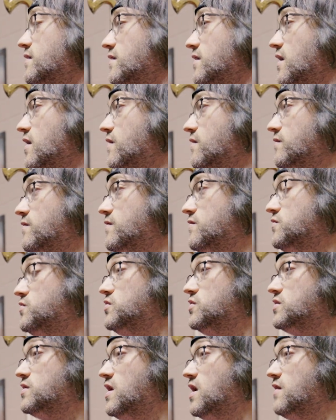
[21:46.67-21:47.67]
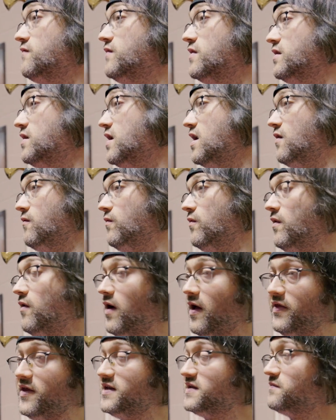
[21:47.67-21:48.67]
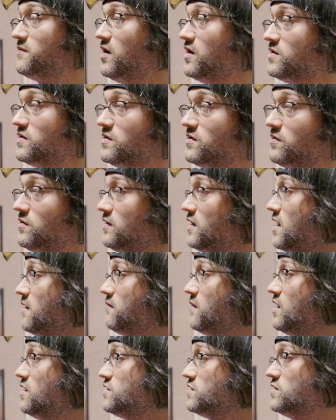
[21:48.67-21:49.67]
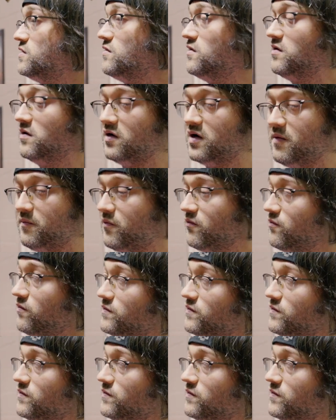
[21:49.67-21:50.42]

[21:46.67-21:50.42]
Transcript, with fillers: You know, it was just kind of like, yeah, well, uh, this monster and that monster, a couple